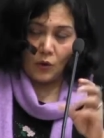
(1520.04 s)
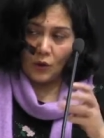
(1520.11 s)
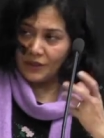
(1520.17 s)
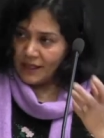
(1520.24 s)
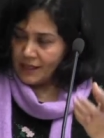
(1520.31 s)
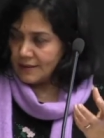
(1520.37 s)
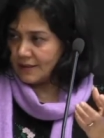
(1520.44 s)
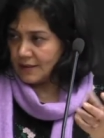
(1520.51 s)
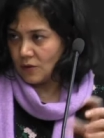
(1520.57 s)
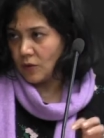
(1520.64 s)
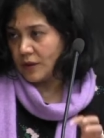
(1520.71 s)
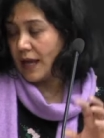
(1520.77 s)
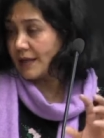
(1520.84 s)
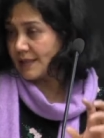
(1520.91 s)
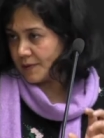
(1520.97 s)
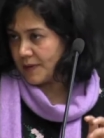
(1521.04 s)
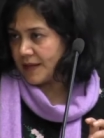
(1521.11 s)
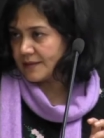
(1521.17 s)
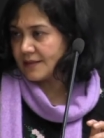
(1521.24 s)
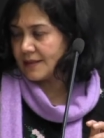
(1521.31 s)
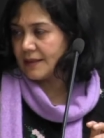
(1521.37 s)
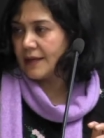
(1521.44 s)
lawyers or
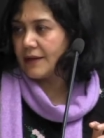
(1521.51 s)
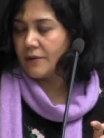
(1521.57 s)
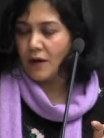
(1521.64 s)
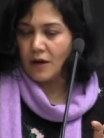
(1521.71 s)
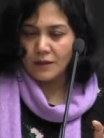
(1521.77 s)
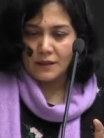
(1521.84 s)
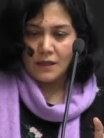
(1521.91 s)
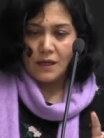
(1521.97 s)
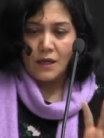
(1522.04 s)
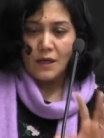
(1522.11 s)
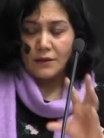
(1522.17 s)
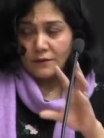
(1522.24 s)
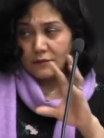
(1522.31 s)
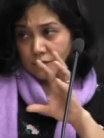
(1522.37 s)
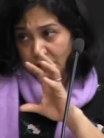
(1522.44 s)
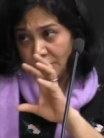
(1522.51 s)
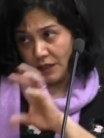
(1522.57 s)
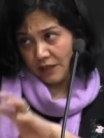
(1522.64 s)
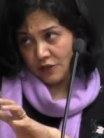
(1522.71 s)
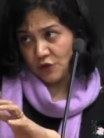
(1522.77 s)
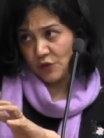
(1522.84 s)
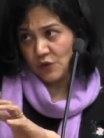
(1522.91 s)
experts in Iran,
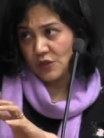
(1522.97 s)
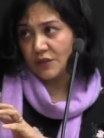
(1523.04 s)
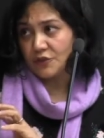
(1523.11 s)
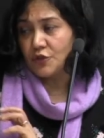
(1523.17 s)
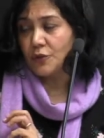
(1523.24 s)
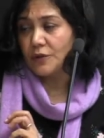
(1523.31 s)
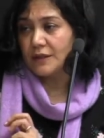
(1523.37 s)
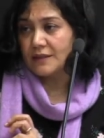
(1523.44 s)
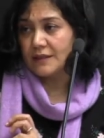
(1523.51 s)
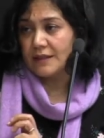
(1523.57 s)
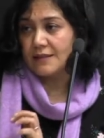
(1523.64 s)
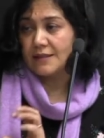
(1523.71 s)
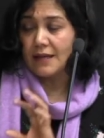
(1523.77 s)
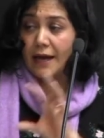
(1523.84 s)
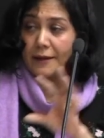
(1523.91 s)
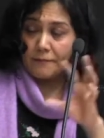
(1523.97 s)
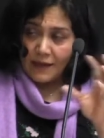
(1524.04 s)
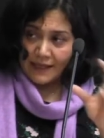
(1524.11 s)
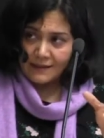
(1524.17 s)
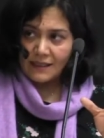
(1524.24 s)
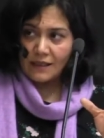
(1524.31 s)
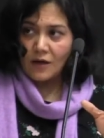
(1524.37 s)
religious authorities, and
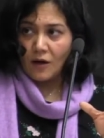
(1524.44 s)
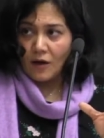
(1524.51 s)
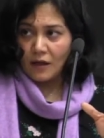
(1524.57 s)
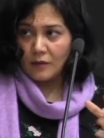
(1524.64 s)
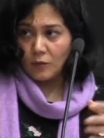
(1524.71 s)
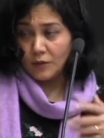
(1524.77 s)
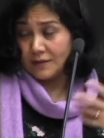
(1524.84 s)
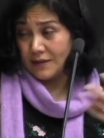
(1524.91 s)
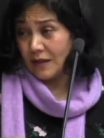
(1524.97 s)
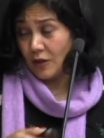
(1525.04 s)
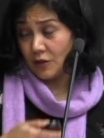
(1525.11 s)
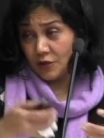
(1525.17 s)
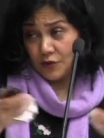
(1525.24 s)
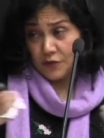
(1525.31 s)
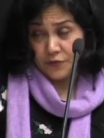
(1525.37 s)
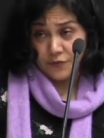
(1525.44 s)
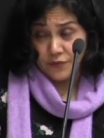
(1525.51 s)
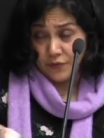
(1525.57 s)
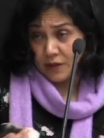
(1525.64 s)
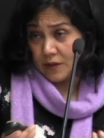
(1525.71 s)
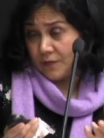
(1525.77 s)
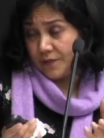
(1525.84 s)
medical, with a lot of
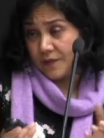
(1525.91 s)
